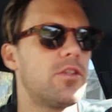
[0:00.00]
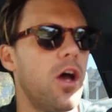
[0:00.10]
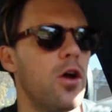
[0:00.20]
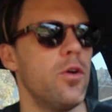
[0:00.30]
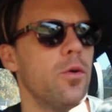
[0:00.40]

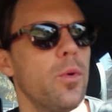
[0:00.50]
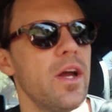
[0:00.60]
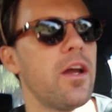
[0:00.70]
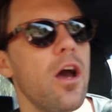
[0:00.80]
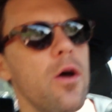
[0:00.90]
so
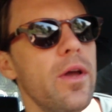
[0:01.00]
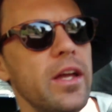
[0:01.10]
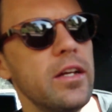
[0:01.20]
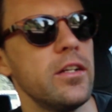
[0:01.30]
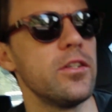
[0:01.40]
we're
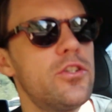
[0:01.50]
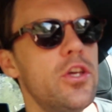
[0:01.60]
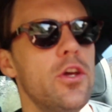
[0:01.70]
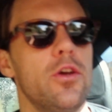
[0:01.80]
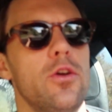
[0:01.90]
going
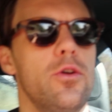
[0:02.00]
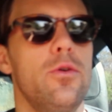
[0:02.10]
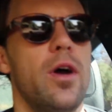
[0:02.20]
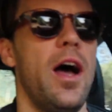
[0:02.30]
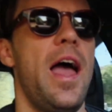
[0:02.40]

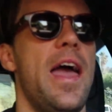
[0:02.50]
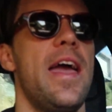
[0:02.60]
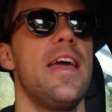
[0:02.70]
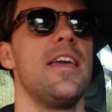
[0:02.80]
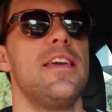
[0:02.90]
to
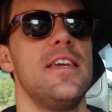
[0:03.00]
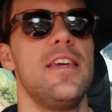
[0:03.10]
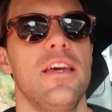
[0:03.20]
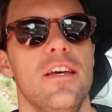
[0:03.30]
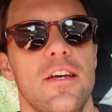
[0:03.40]

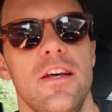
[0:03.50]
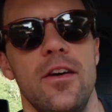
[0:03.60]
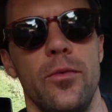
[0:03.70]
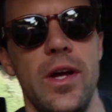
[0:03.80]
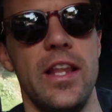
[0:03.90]
a
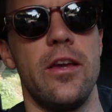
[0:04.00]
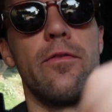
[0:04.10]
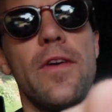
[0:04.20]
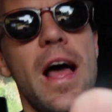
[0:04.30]
really good